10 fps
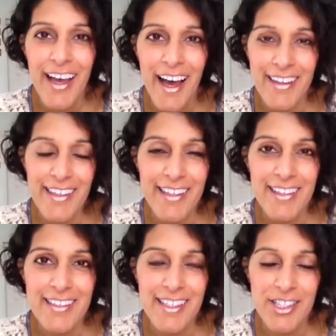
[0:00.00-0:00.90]
I think in
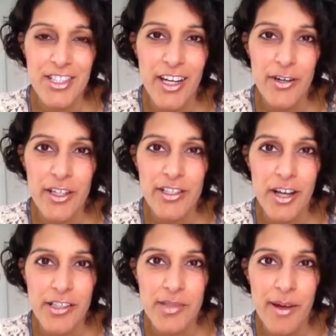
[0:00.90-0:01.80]
the dictionary it
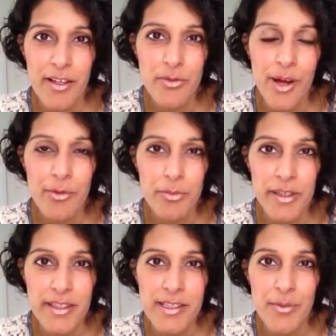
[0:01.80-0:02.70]
talks about a rebel
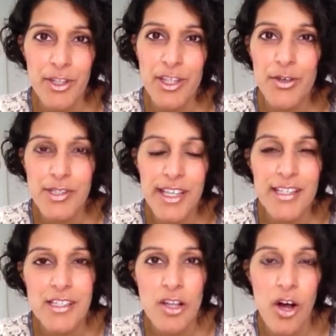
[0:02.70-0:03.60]
being someone that goes
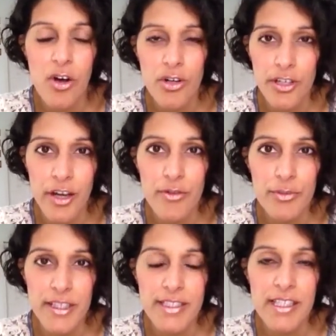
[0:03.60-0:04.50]
against law or
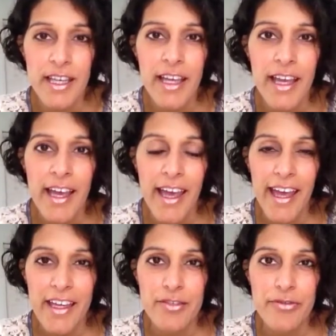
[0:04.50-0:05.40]
government
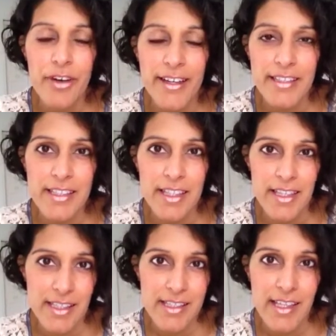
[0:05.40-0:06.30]
and fights
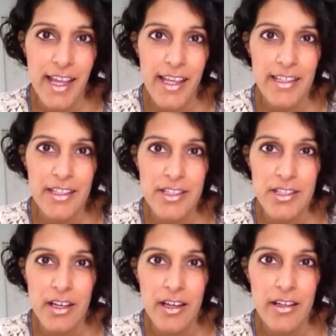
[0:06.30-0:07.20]
things and is
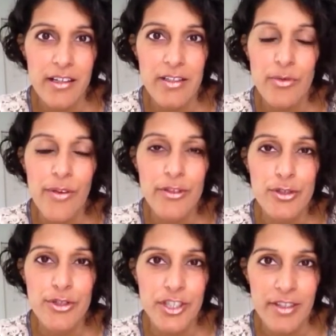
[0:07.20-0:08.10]
in a
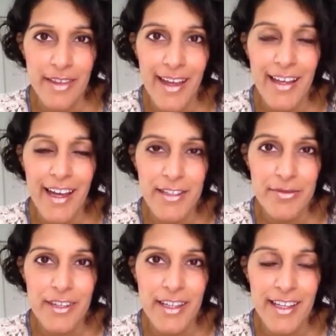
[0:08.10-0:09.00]
revolution, that kind of
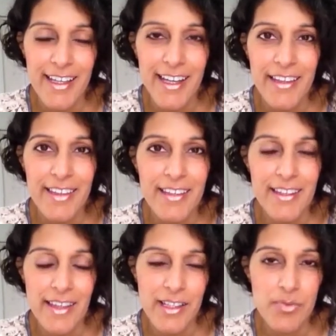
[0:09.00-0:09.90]
thing. And I think
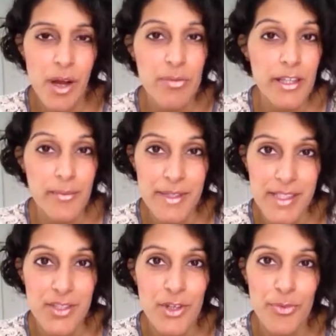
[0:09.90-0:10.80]
that that's probably a
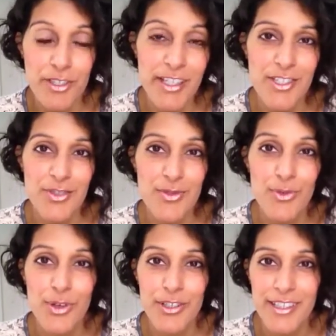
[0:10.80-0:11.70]
misinterpretation of the
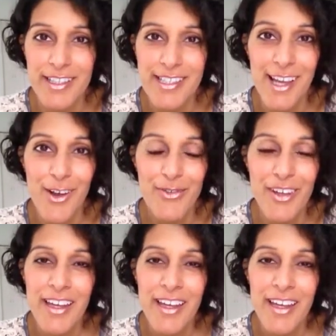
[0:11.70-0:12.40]
word in itself,